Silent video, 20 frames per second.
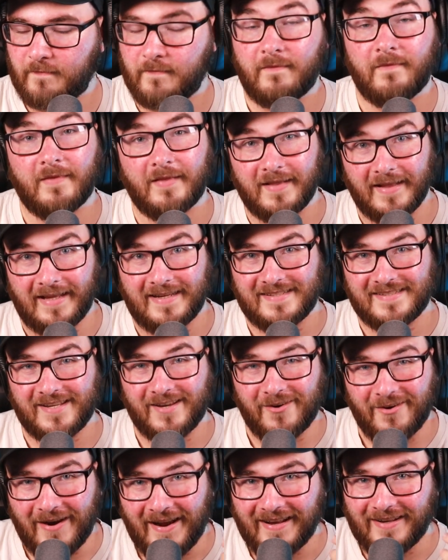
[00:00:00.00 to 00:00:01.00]
Like
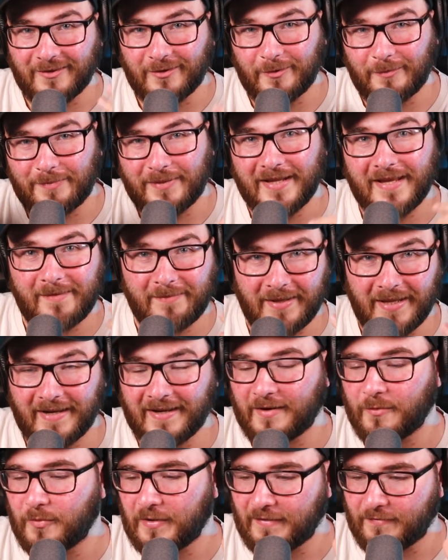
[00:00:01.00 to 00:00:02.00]
so, and it will play back
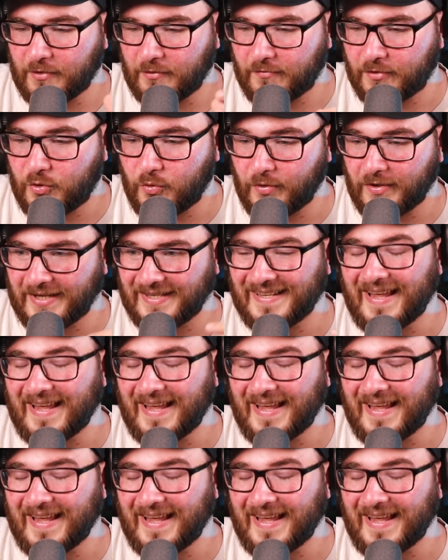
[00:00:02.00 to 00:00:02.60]
whatever you recorded.